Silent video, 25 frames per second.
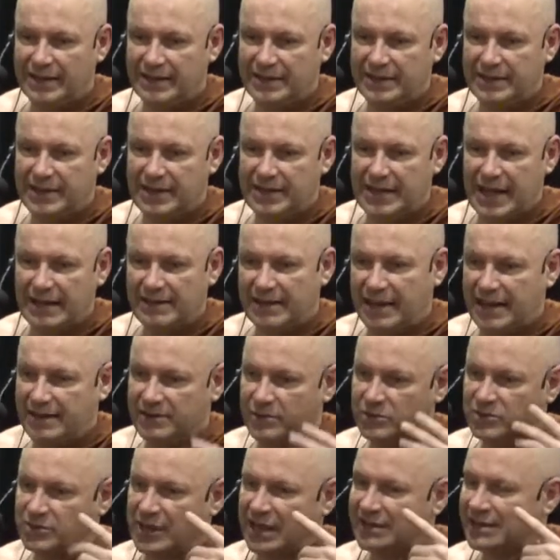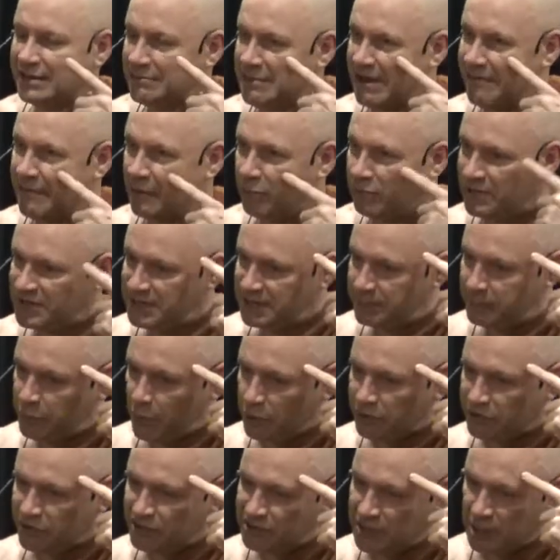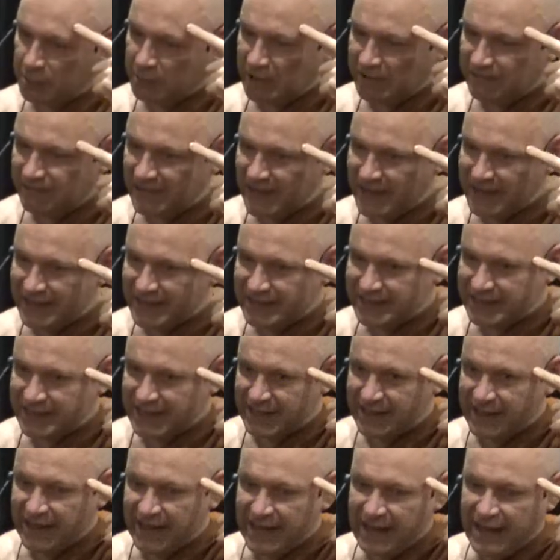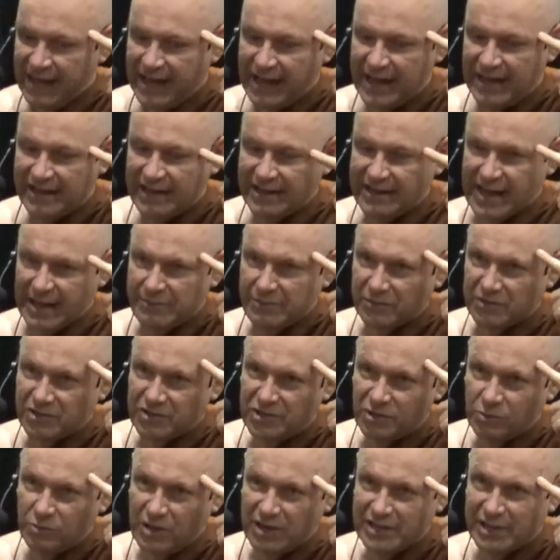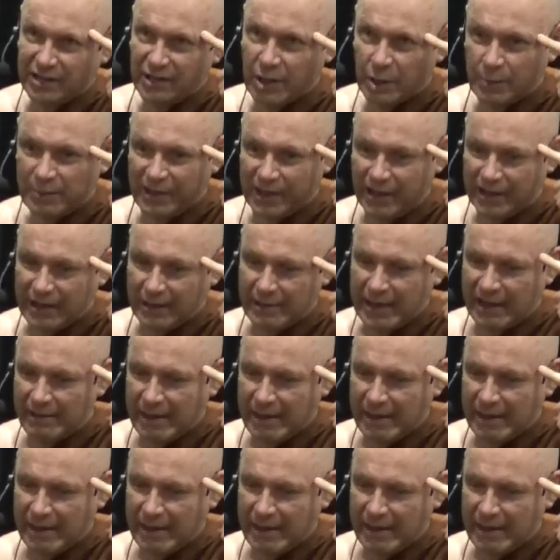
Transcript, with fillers: Yeah, I, I used I have all these spots on my face, and I, am not sure why they come out.